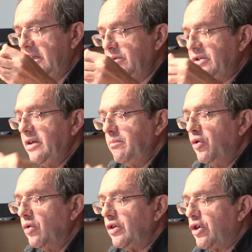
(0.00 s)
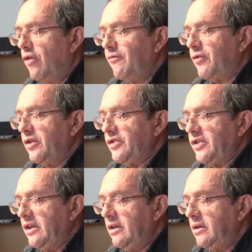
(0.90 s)
There was an important conference
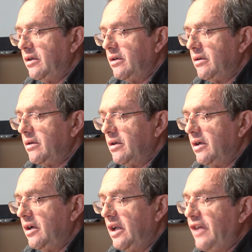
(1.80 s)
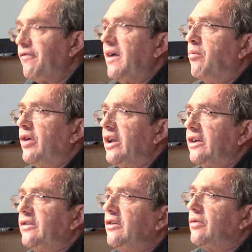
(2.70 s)
in early February
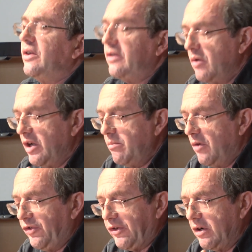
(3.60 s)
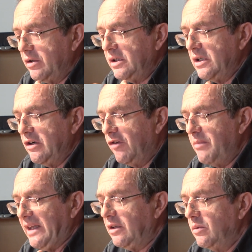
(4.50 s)
1921 in Moscow of
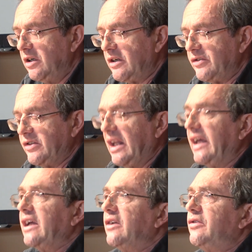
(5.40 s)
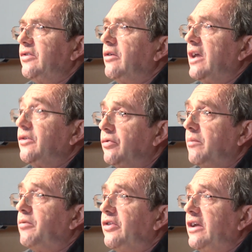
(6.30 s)
metalworkers delegates, so that's
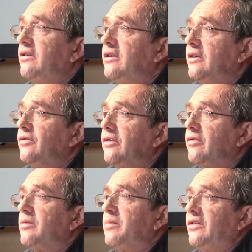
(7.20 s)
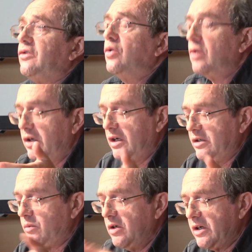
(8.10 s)
representatives of the best
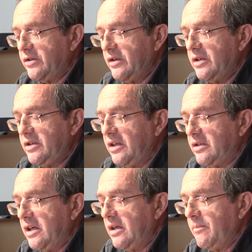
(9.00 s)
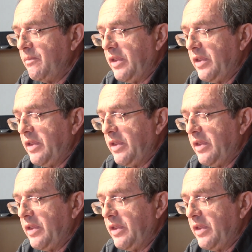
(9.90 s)
organised workers in the city.